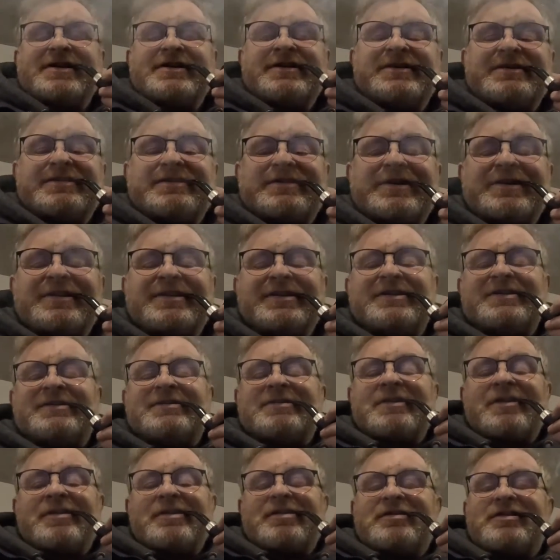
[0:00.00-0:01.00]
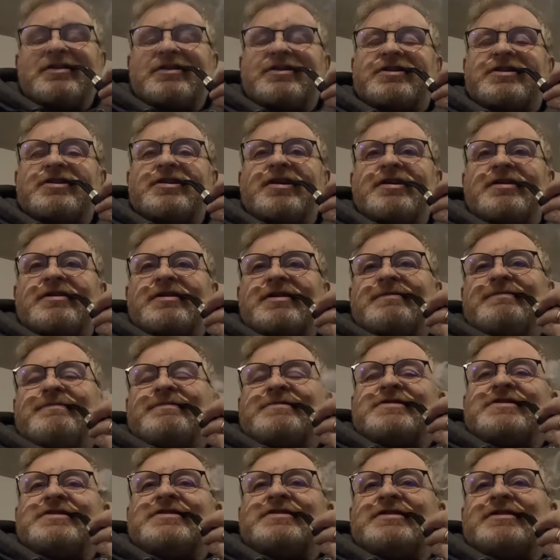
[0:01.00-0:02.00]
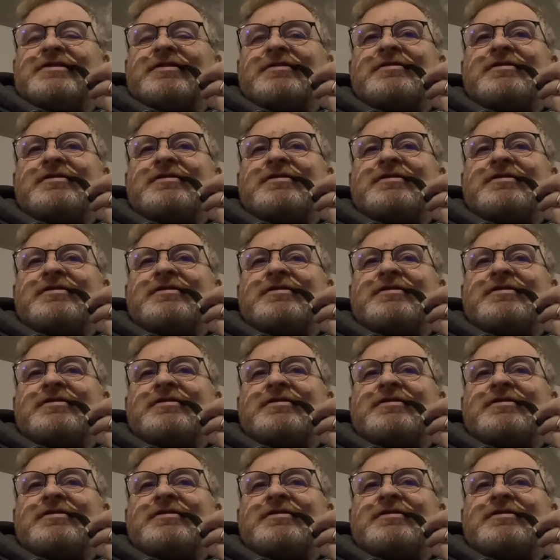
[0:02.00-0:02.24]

It's like a dark Virginia.